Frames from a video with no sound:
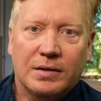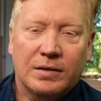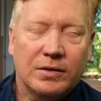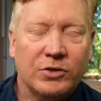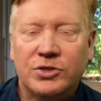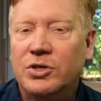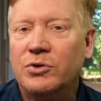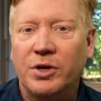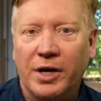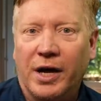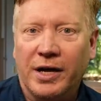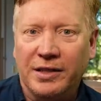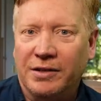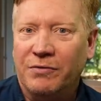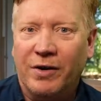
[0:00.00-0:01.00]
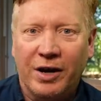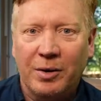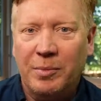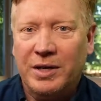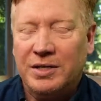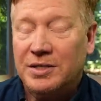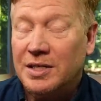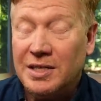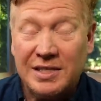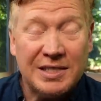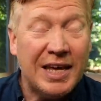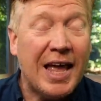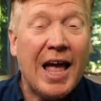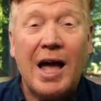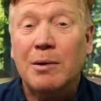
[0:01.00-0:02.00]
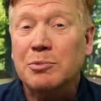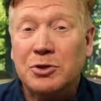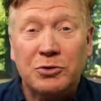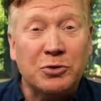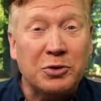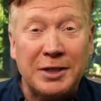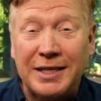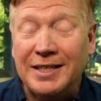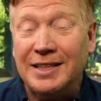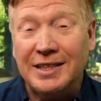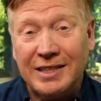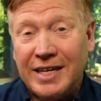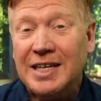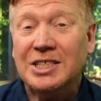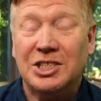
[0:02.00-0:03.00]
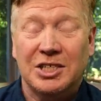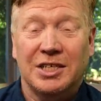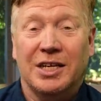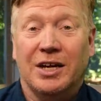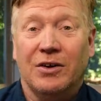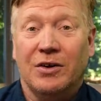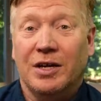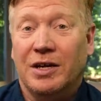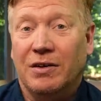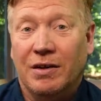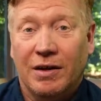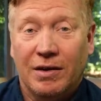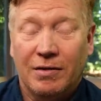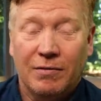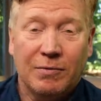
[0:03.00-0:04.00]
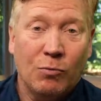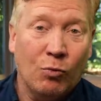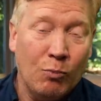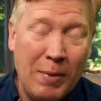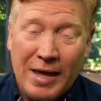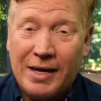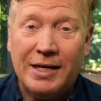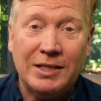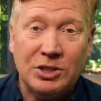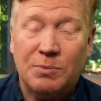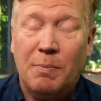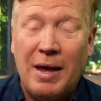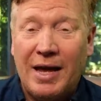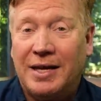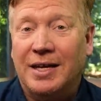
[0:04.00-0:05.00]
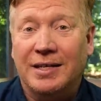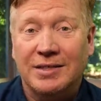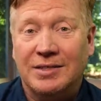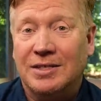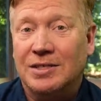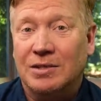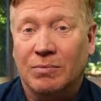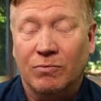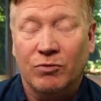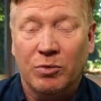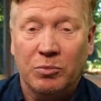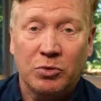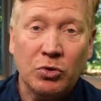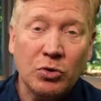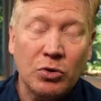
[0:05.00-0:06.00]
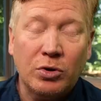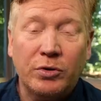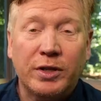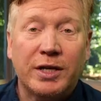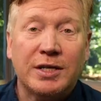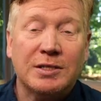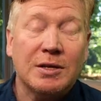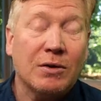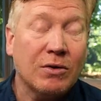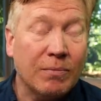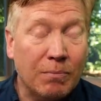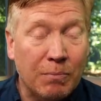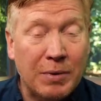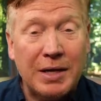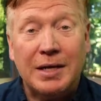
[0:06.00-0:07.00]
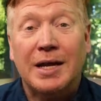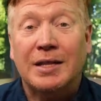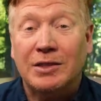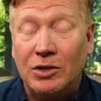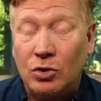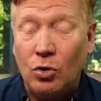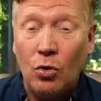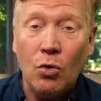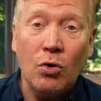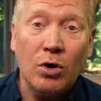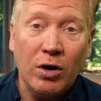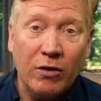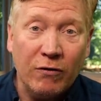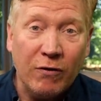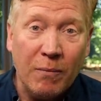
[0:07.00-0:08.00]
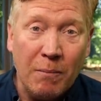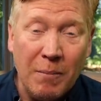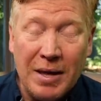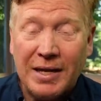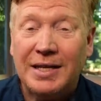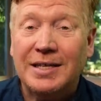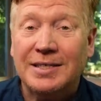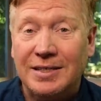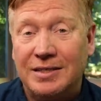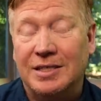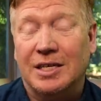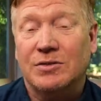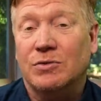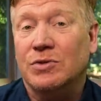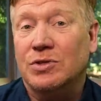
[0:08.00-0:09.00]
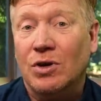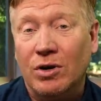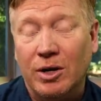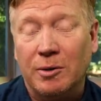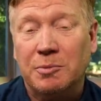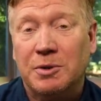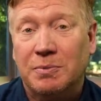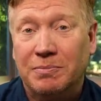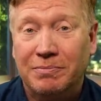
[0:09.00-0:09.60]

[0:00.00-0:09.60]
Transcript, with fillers: There's no denying that Firebase is the absolutely legendary managed backend system from Google that has been at the core of many successful startups.